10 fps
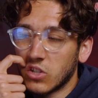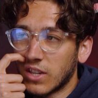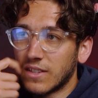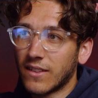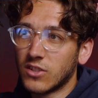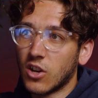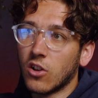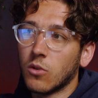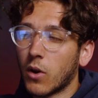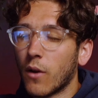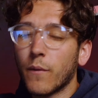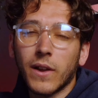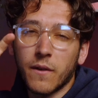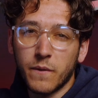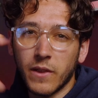it just gives that dull. We're going for
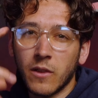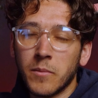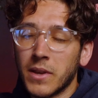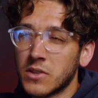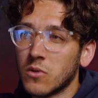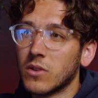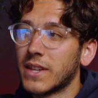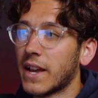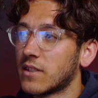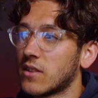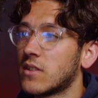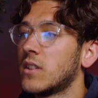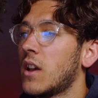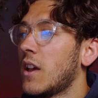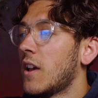like a filmy sort of Texas,
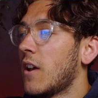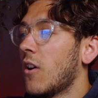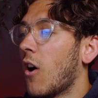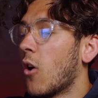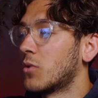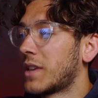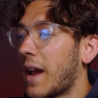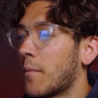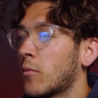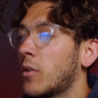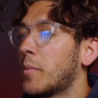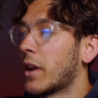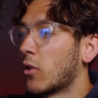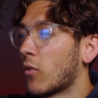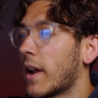old camera, a bit
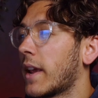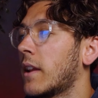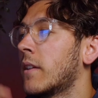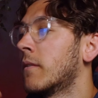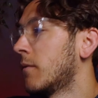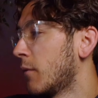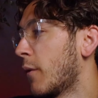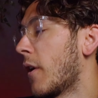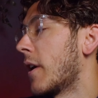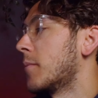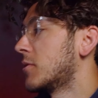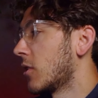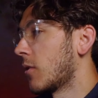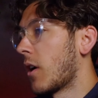of grain vibe. So